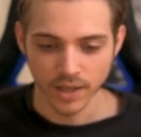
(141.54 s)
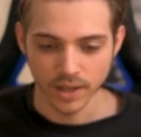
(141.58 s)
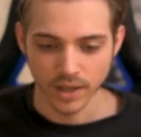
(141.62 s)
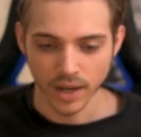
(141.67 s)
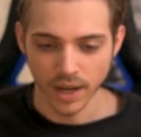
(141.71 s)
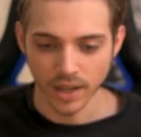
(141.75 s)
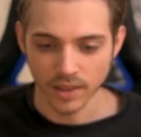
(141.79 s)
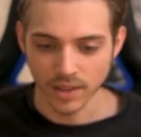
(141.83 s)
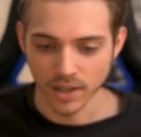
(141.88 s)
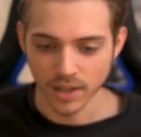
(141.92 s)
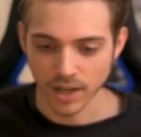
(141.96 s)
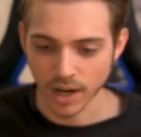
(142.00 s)

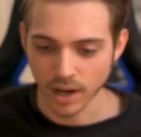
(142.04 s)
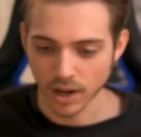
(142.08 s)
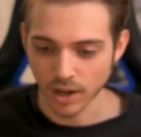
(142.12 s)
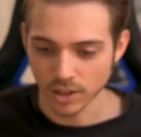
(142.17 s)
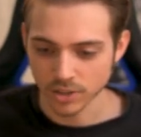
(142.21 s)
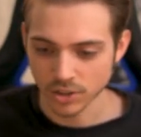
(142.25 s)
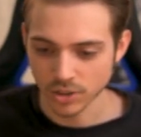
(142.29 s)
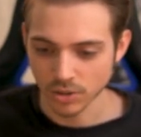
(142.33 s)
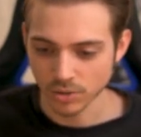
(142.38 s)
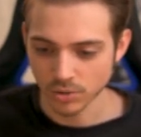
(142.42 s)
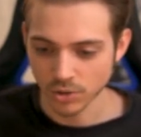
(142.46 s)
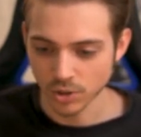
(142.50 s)
And then I
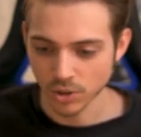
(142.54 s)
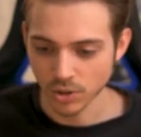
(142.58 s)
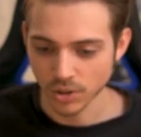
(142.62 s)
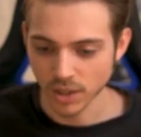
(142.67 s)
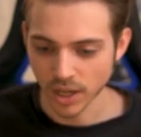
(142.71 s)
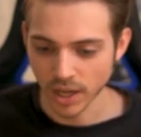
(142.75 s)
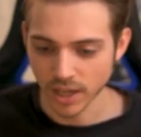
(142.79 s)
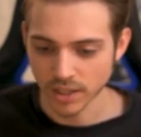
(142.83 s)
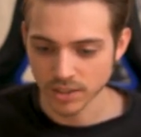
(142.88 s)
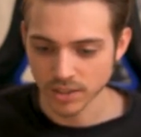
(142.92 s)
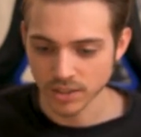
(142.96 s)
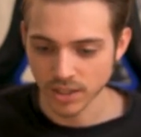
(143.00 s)
also took
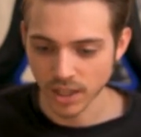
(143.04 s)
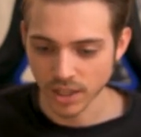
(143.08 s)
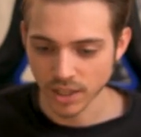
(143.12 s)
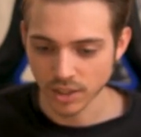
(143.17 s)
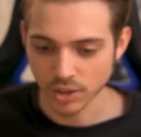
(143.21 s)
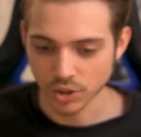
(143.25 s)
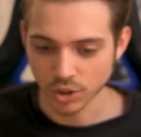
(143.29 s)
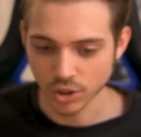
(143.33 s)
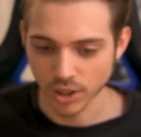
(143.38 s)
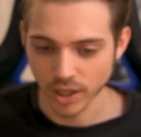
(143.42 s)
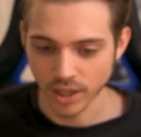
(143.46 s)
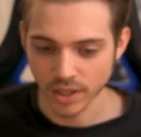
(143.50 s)
a second
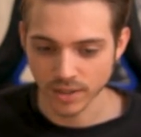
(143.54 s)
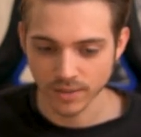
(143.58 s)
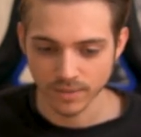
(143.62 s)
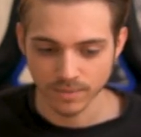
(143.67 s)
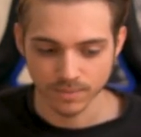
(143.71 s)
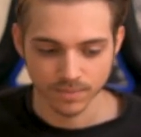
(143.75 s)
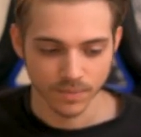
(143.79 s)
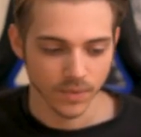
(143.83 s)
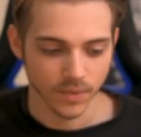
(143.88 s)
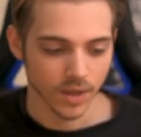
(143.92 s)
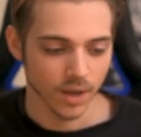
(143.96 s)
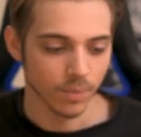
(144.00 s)
trade
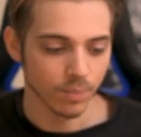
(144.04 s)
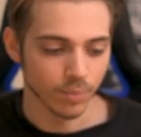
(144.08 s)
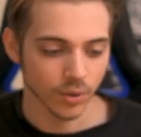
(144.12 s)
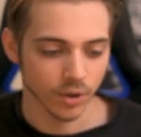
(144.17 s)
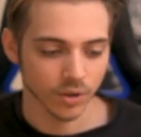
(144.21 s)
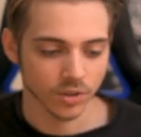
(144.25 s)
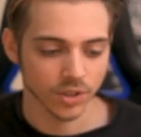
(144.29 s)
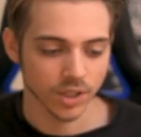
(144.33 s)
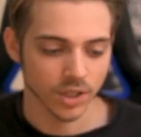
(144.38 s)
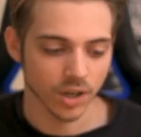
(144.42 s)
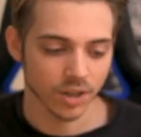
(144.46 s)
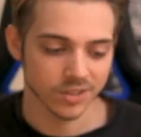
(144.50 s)

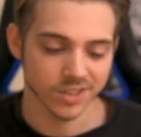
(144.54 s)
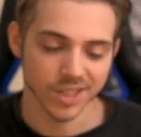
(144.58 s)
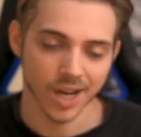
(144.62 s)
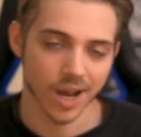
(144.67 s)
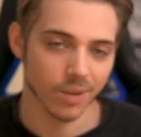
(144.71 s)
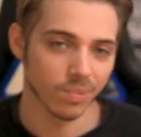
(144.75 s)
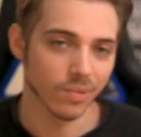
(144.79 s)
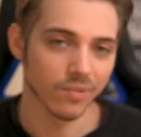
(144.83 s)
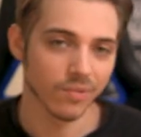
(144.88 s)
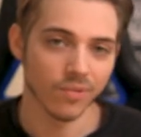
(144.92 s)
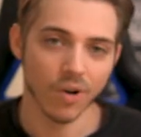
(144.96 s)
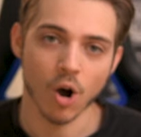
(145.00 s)
building on
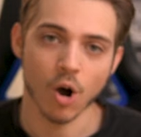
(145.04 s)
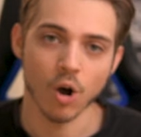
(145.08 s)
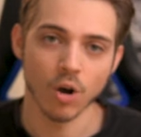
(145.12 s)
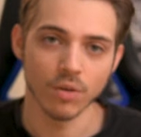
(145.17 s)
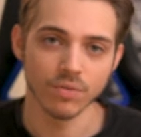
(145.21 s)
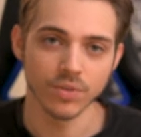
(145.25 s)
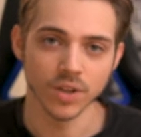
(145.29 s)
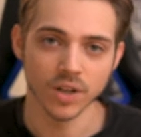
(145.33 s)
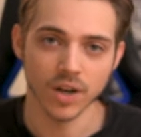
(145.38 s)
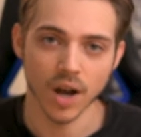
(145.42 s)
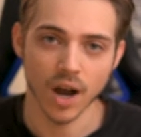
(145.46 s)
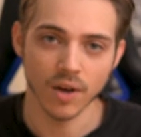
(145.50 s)
top of all of
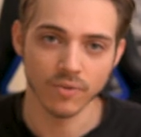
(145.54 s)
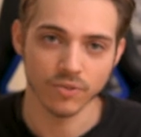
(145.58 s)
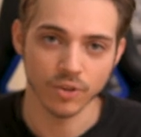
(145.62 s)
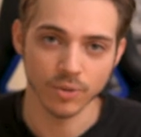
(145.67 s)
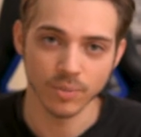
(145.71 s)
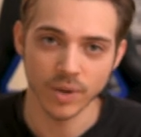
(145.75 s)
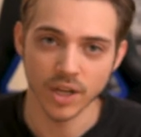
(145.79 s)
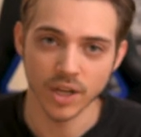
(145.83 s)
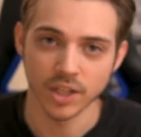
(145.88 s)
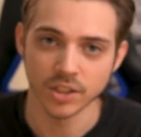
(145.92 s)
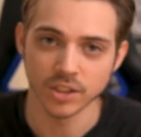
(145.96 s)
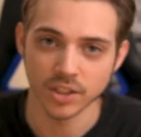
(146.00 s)
the
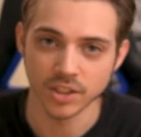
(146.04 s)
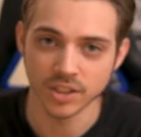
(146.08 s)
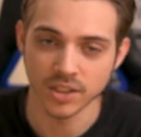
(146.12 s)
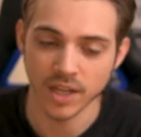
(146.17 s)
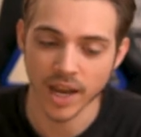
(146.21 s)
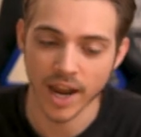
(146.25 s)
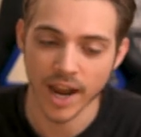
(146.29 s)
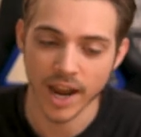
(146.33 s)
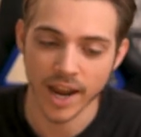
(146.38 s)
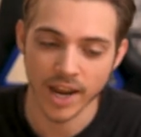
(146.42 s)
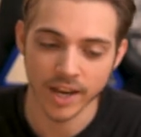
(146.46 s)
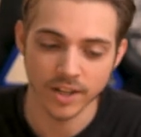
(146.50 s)
confirmations that
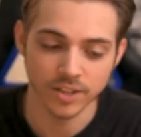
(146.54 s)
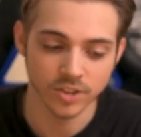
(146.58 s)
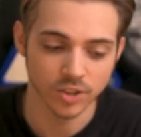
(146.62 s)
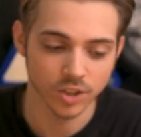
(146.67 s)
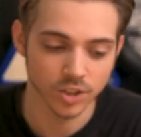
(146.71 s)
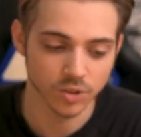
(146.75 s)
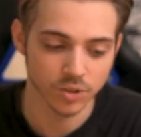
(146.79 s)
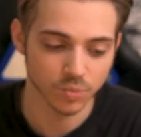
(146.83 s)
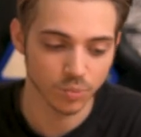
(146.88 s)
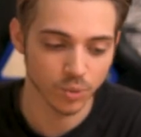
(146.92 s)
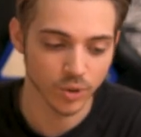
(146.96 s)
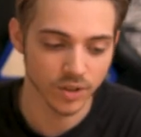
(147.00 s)
I had
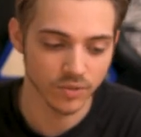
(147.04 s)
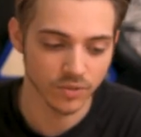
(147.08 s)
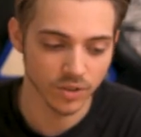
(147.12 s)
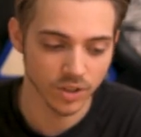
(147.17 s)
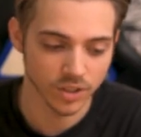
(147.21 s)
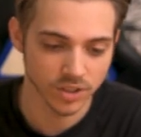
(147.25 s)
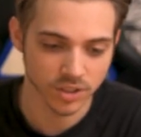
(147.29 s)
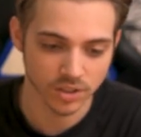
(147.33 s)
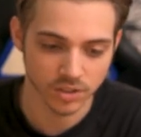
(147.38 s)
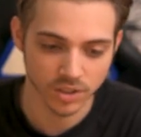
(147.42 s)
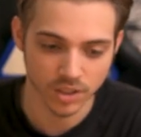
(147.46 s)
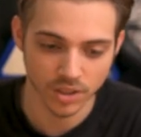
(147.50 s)
just
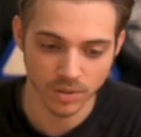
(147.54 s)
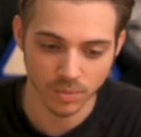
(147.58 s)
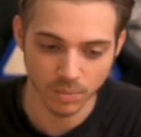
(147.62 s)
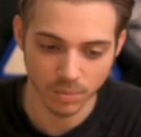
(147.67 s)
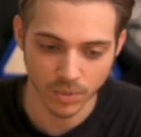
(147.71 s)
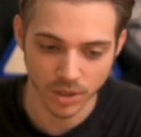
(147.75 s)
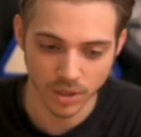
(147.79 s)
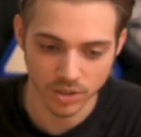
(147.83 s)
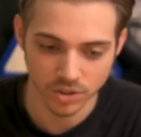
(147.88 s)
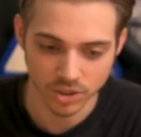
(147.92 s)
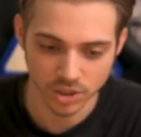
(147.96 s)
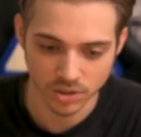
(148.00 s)
previously
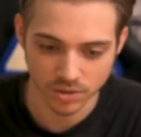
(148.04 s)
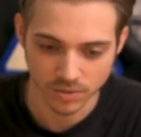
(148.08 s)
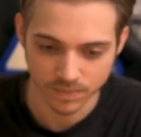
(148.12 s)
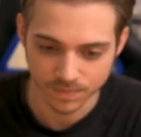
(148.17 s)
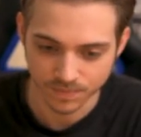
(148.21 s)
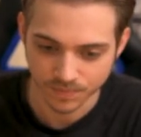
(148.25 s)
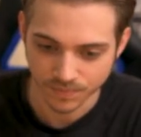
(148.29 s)
mentioned.